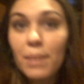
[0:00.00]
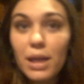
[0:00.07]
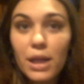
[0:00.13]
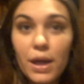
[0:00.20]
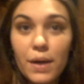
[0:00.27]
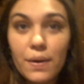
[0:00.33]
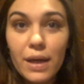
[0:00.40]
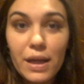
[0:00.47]
me
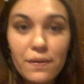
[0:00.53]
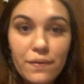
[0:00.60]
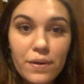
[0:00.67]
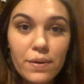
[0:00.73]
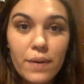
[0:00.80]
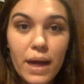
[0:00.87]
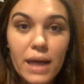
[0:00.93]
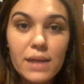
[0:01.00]
know if
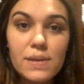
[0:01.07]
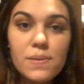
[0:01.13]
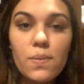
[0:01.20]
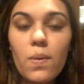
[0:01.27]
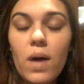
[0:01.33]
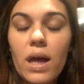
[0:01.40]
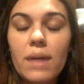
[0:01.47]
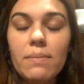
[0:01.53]
you guys
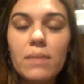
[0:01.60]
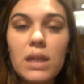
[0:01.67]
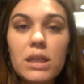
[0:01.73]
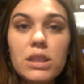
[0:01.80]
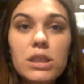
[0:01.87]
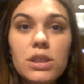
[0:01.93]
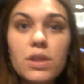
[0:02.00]
want me to